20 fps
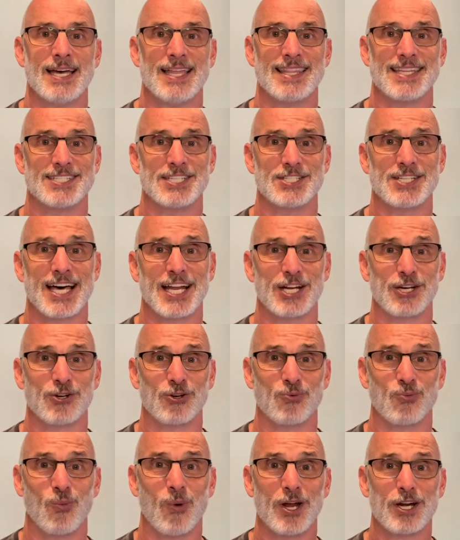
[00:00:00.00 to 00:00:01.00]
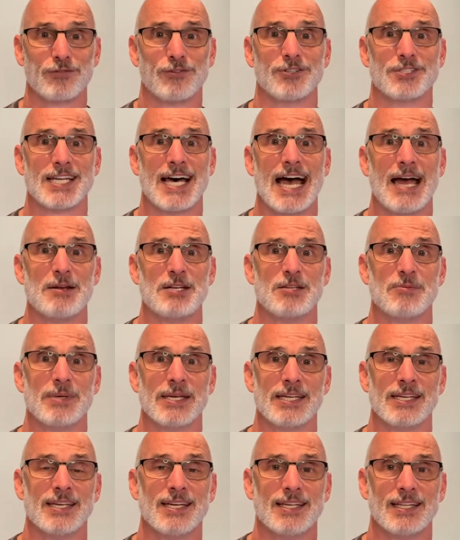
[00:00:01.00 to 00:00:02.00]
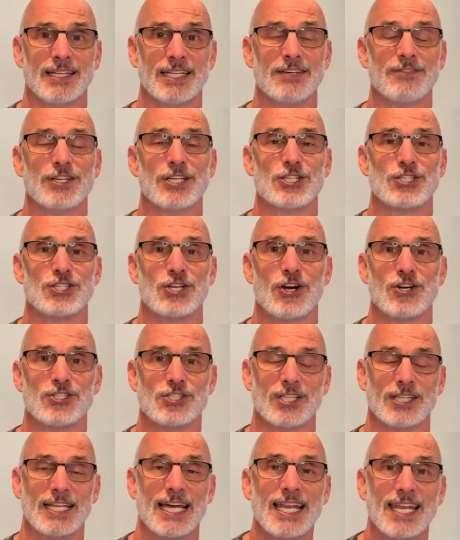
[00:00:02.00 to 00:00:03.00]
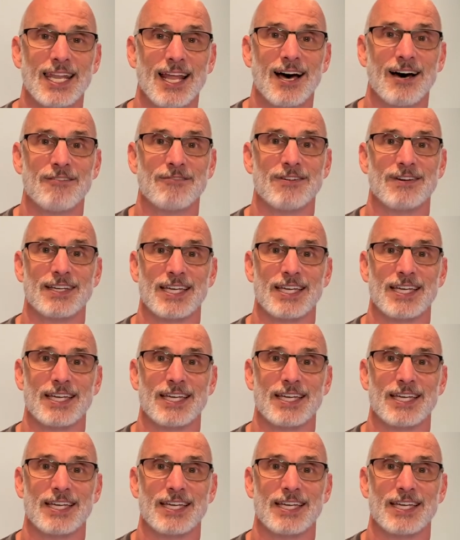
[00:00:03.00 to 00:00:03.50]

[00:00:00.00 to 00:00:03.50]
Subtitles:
This is not a wonderful time to be leaving a church that they love,